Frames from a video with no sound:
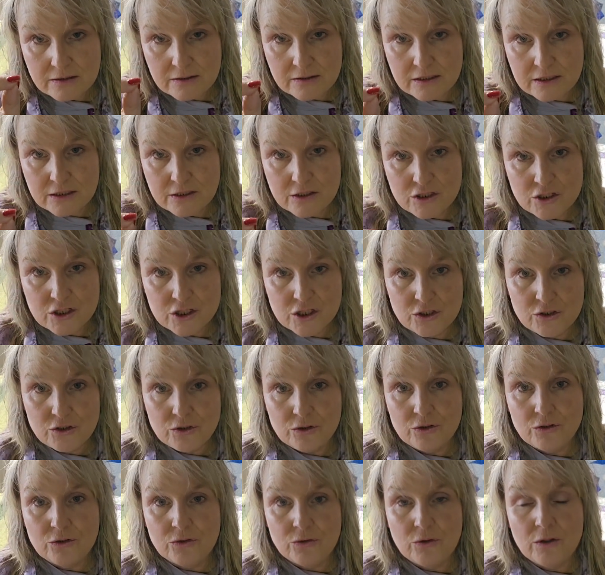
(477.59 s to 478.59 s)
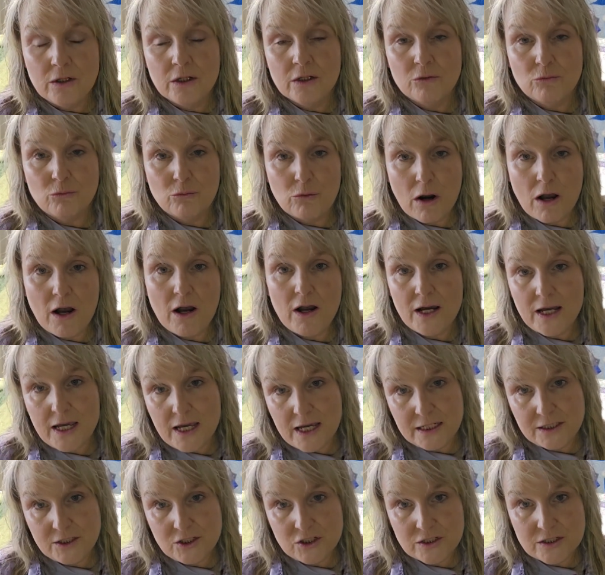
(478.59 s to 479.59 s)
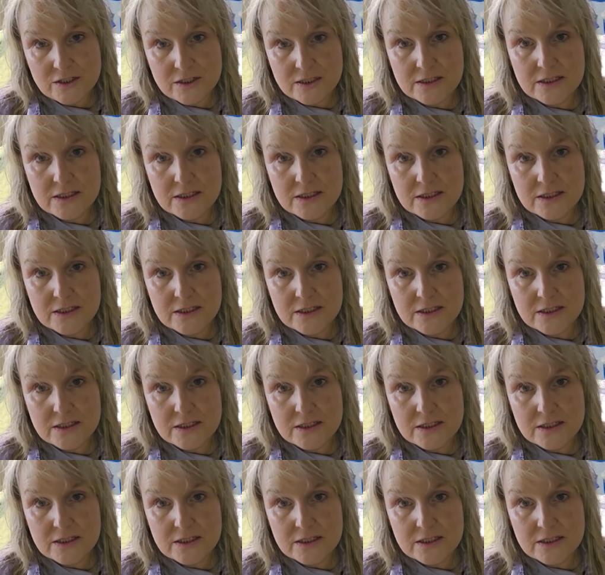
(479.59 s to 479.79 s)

the two raw edges